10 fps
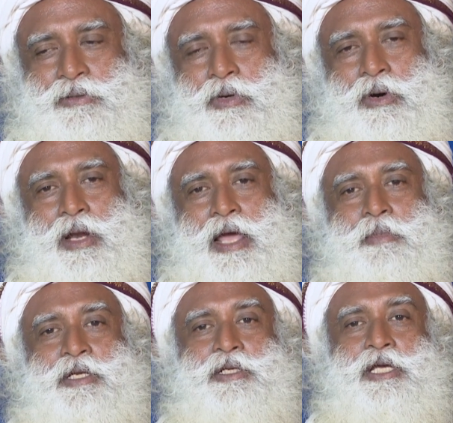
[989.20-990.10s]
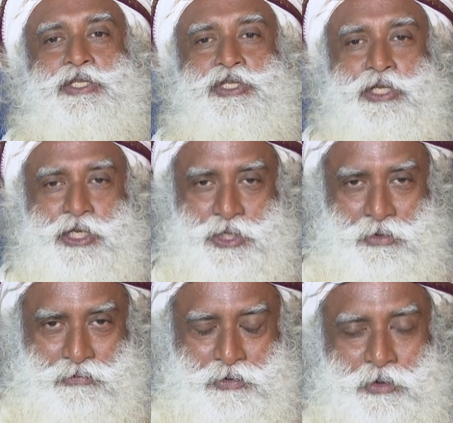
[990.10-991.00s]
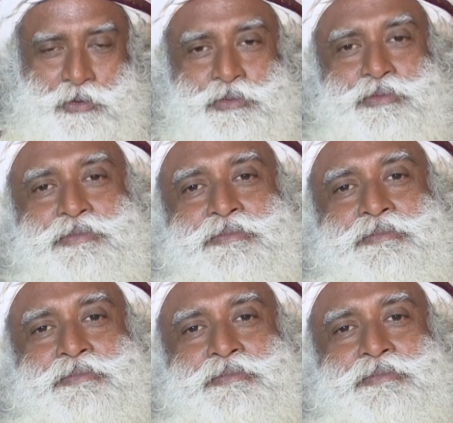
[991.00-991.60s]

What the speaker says: or I am a destination for you,